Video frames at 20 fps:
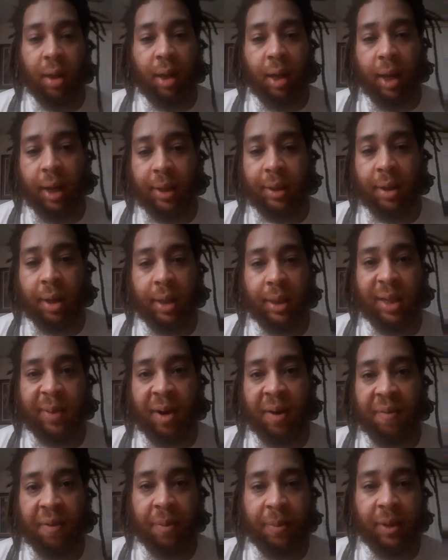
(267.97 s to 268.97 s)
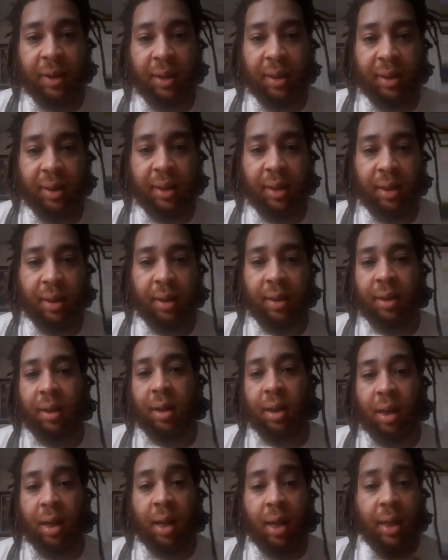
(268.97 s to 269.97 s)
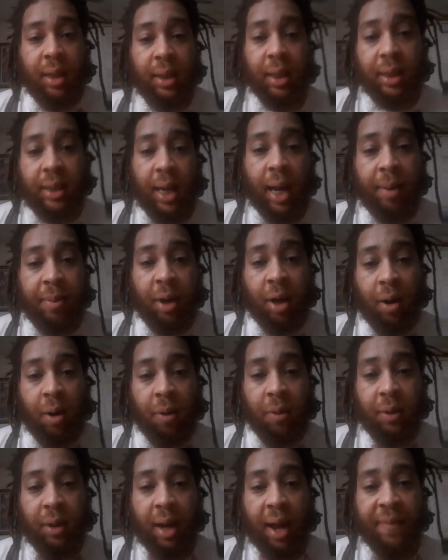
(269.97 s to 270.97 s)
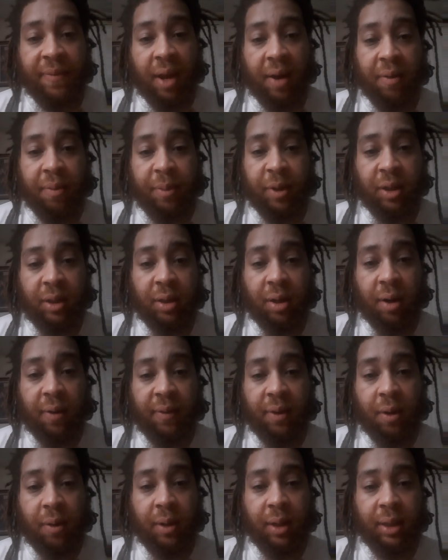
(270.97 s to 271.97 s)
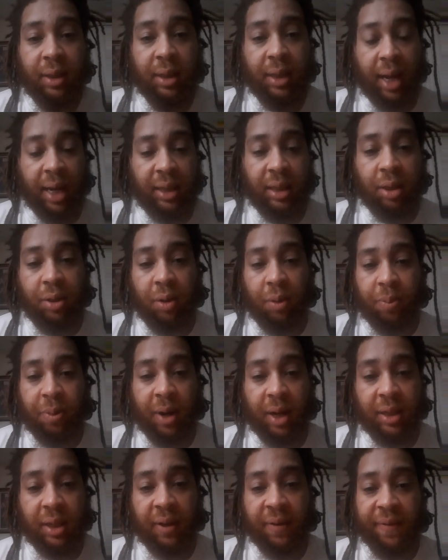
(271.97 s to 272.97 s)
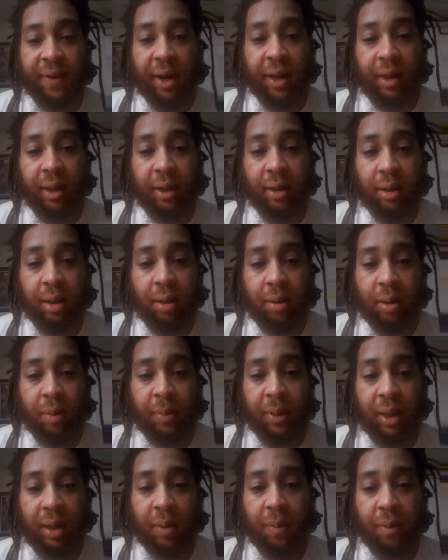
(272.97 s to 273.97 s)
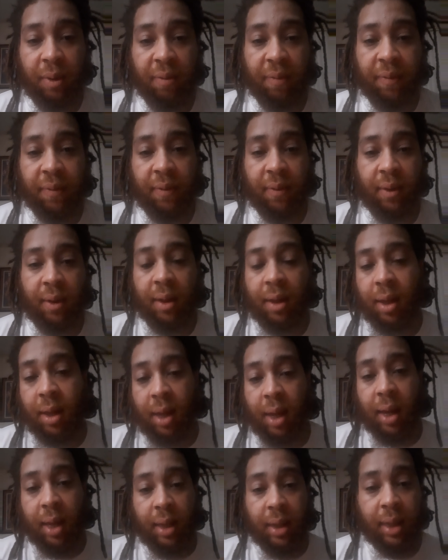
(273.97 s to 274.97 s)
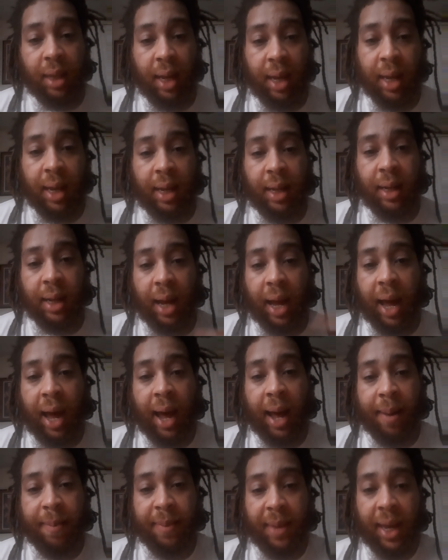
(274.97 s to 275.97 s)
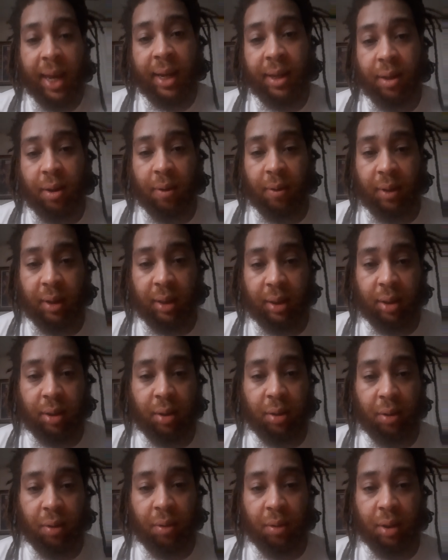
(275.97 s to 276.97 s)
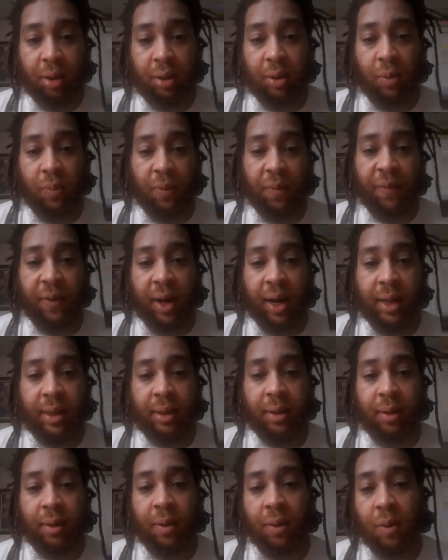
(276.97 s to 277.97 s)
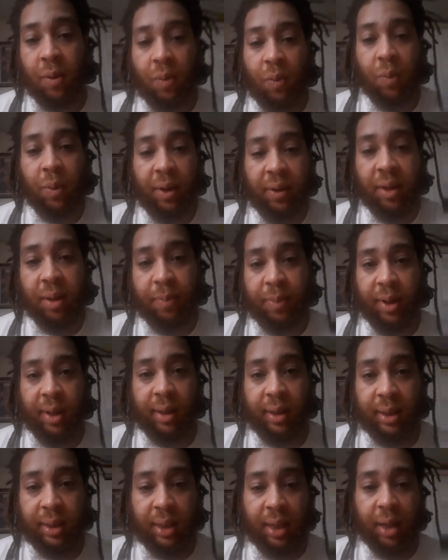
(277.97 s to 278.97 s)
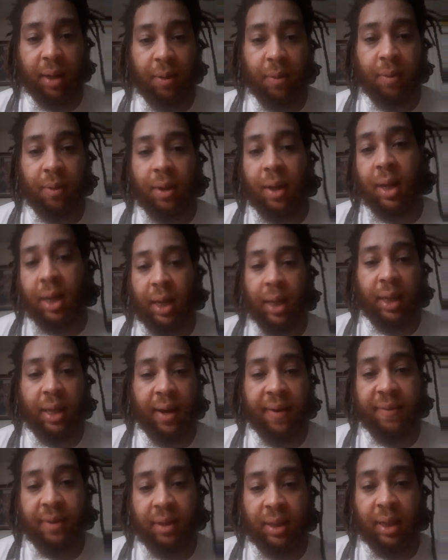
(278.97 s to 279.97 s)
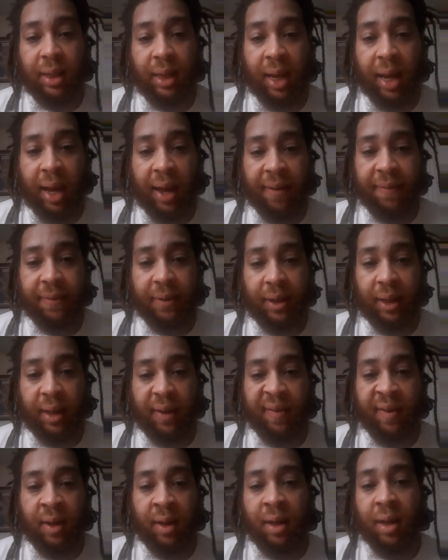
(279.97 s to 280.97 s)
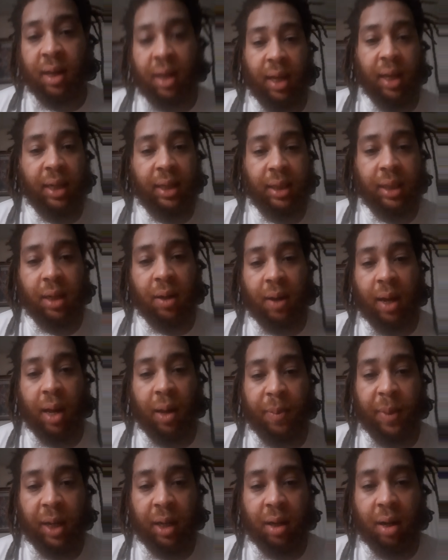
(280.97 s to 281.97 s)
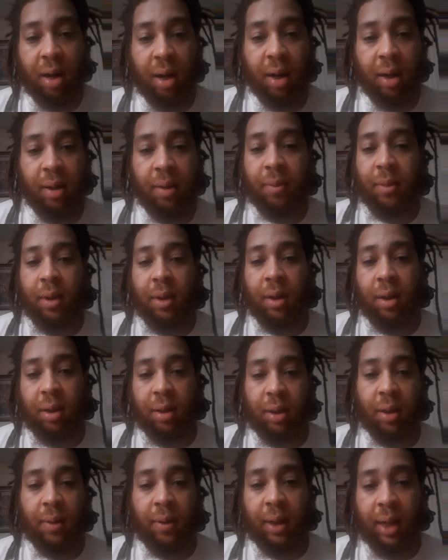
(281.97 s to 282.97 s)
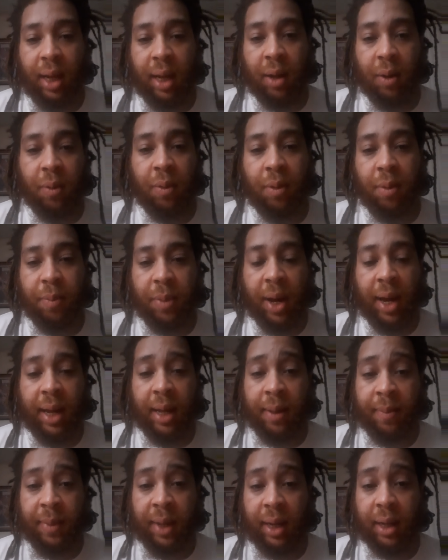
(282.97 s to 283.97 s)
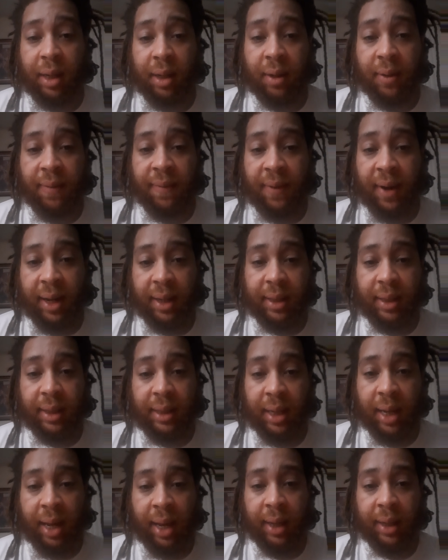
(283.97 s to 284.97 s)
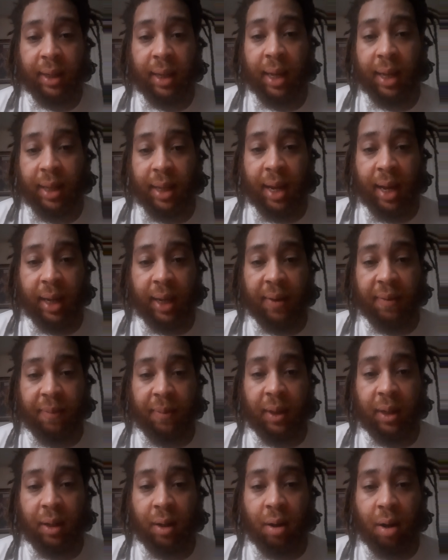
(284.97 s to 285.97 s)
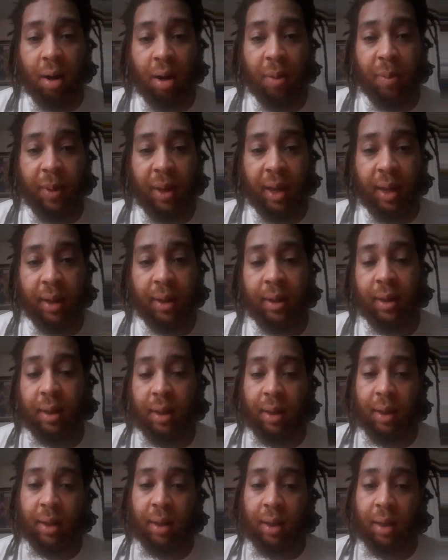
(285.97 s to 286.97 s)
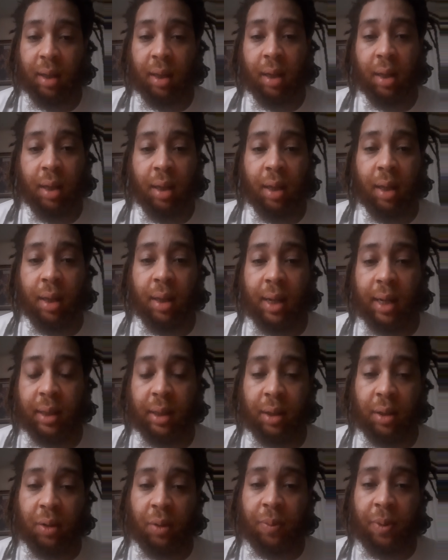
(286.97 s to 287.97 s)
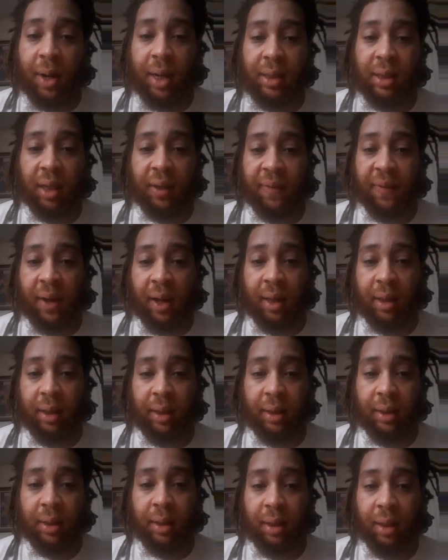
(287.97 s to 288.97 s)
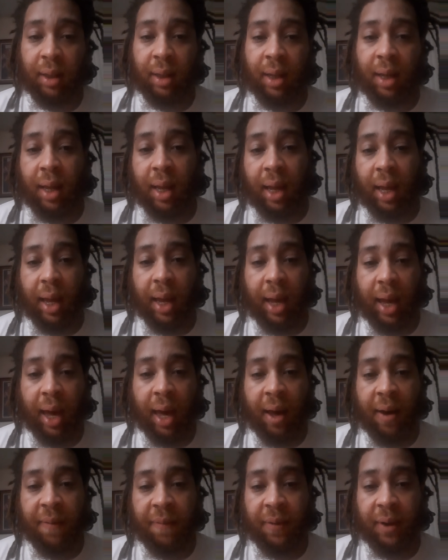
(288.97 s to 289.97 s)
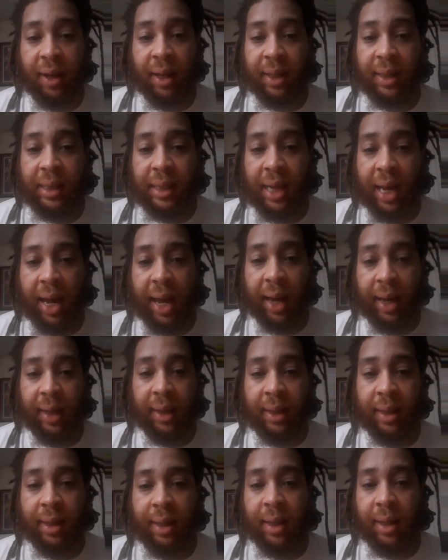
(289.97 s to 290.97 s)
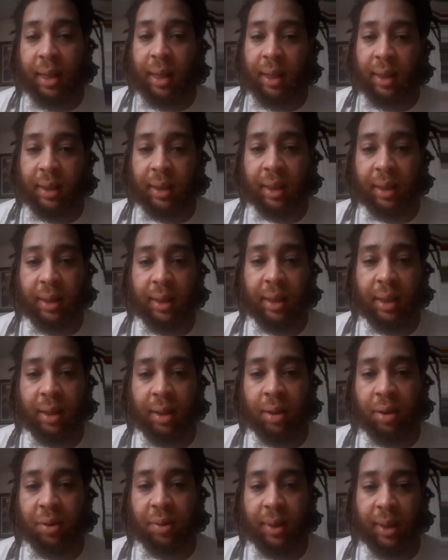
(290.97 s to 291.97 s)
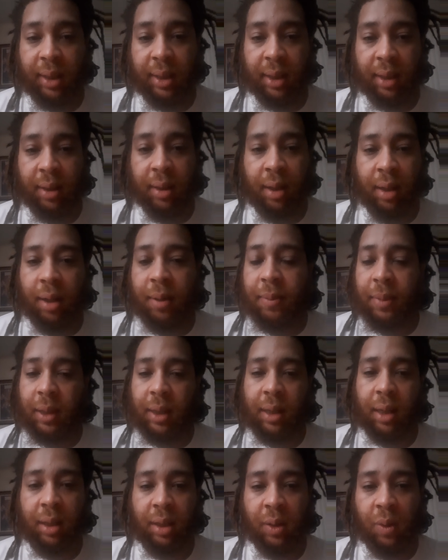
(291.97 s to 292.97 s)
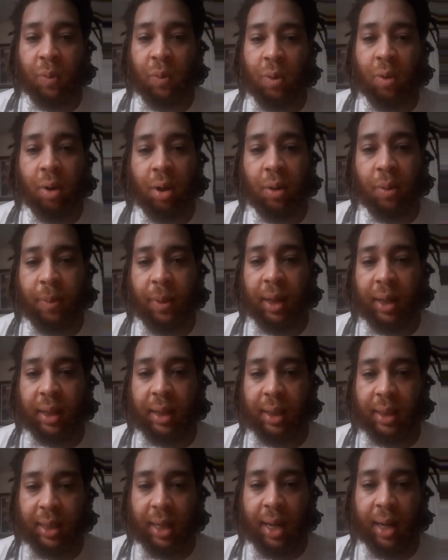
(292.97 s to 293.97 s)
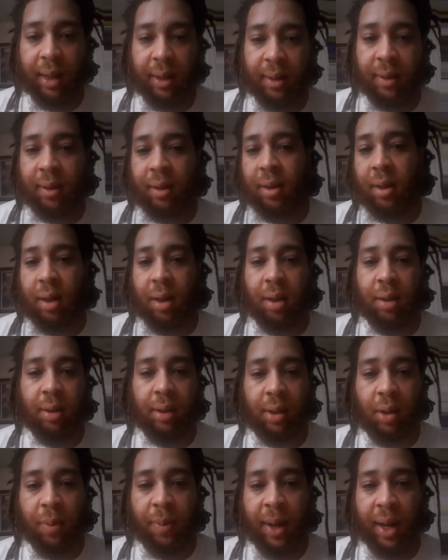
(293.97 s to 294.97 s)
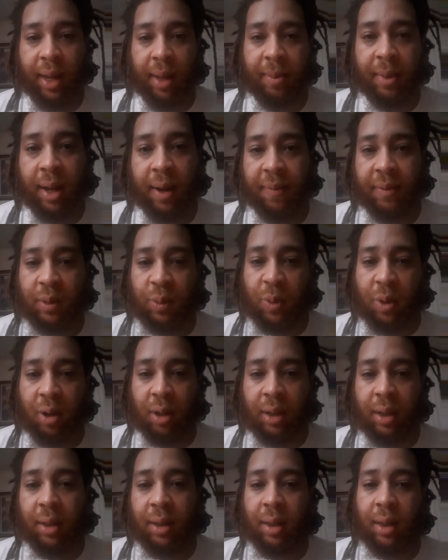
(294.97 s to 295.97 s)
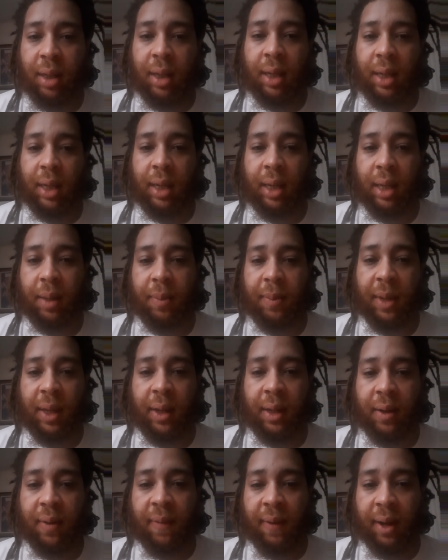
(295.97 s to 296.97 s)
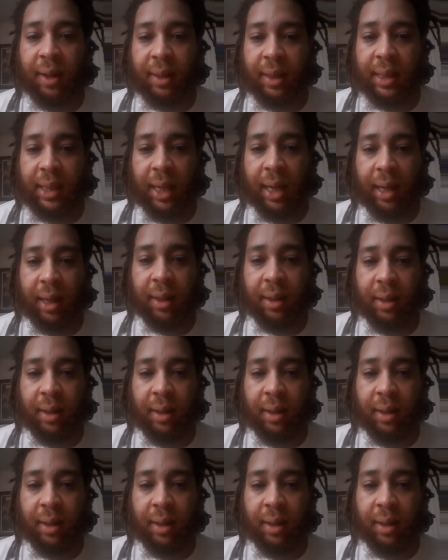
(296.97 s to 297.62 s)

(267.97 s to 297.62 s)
Exhausted my remedies. Since I'm the owner, I've never been served notice. That's the due process violation to begin with. Then I made notice to the supervisor with the bill of sale. He never sent the affidavit. He still held my car. So now, by him making a direct attack and not giving me the car back, that's a due process violation. Every attack is considered treason because in war you make an attack. So by him not responding, he made a direct attack.